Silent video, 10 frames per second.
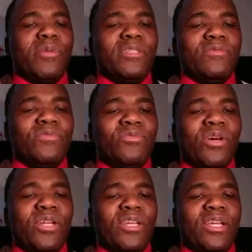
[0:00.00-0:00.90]
but if you
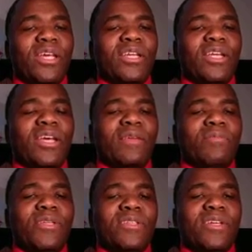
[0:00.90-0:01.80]
are in any other
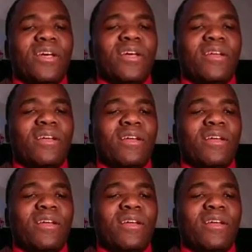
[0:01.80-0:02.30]
media,